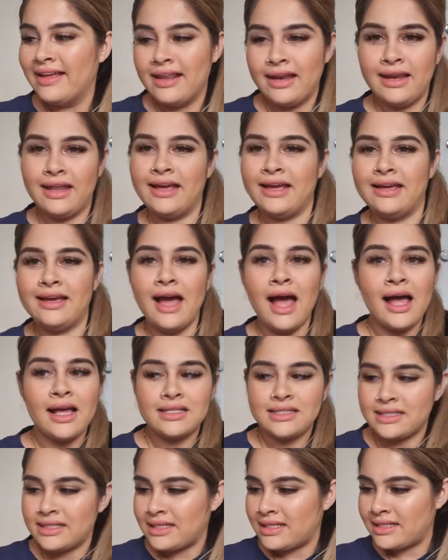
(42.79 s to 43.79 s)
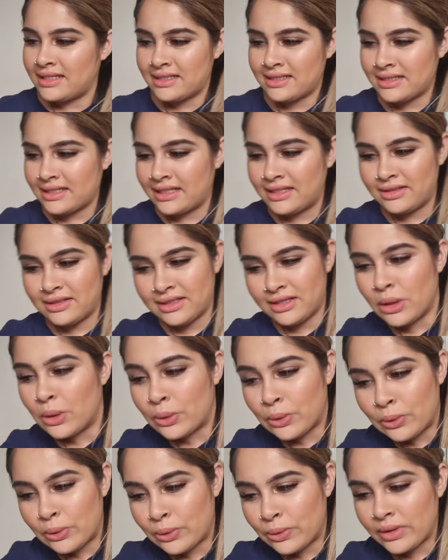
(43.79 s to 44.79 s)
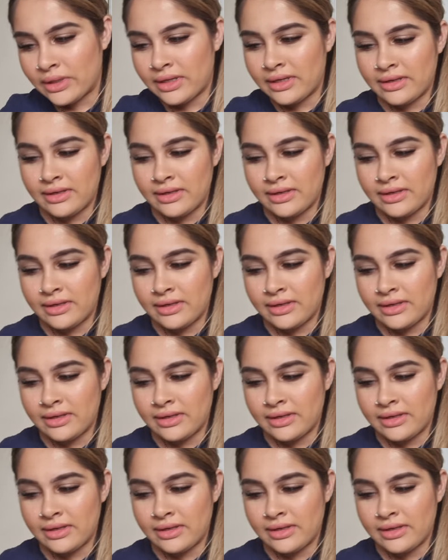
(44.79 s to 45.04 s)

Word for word: Like car seats and coat,